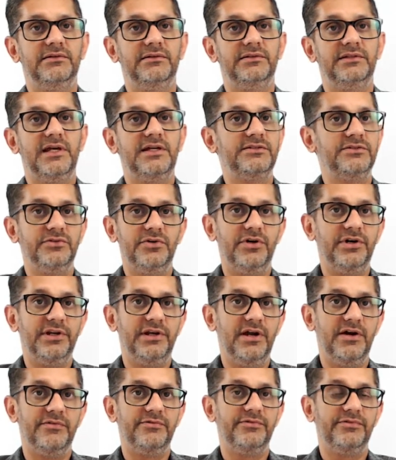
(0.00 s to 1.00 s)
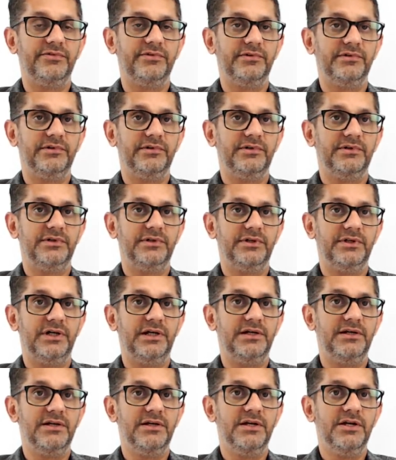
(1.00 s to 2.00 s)
That's not enough,
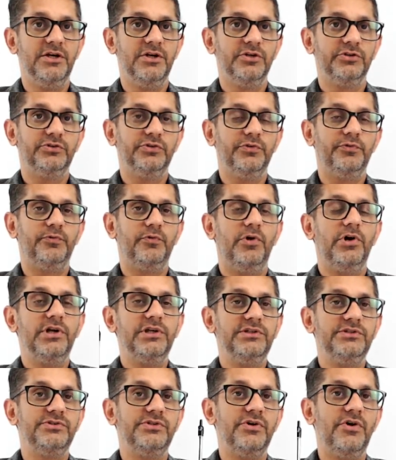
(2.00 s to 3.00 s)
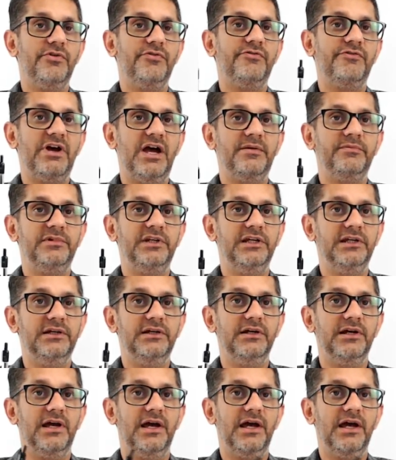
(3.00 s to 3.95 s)
right? So what is your family